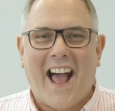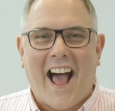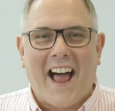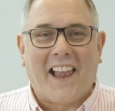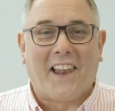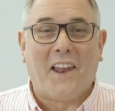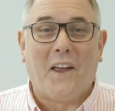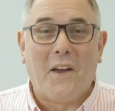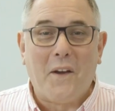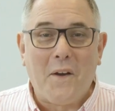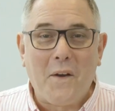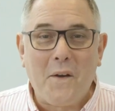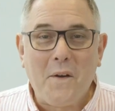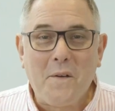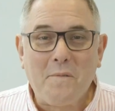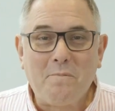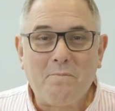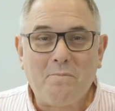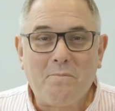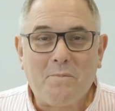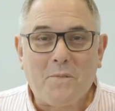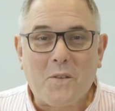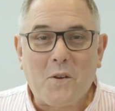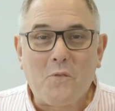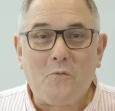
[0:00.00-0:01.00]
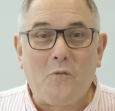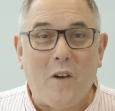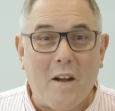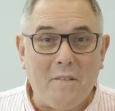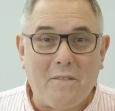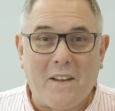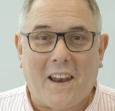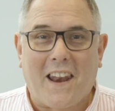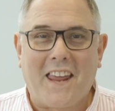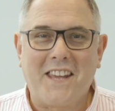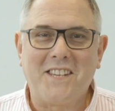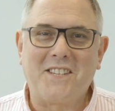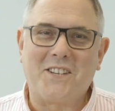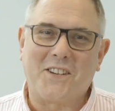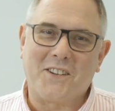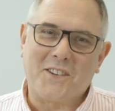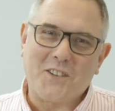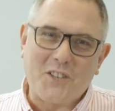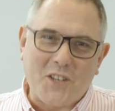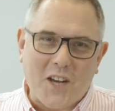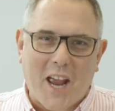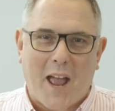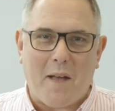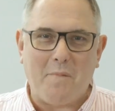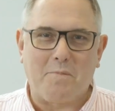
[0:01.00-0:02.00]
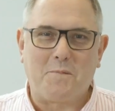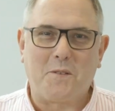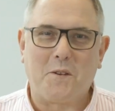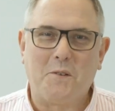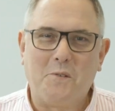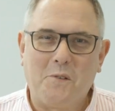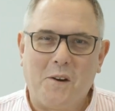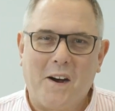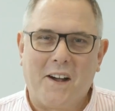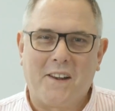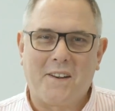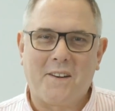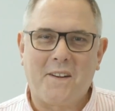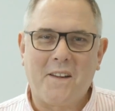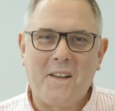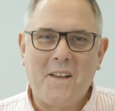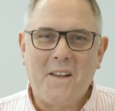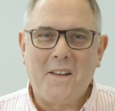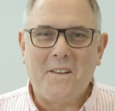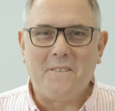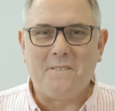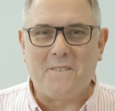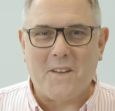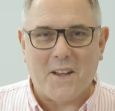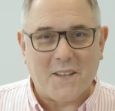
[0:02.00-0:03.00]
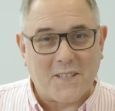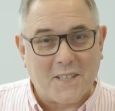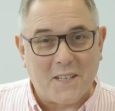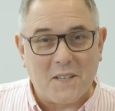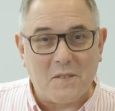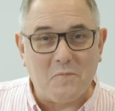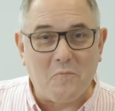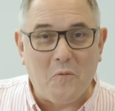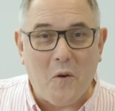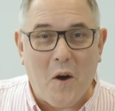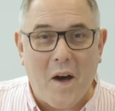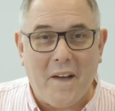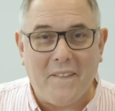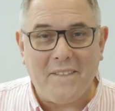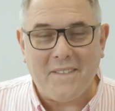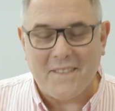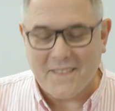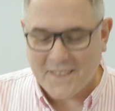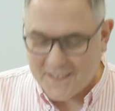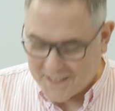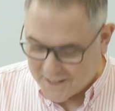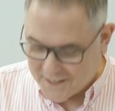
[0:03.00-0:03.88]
Hello, Revelation chapter 1, verses 1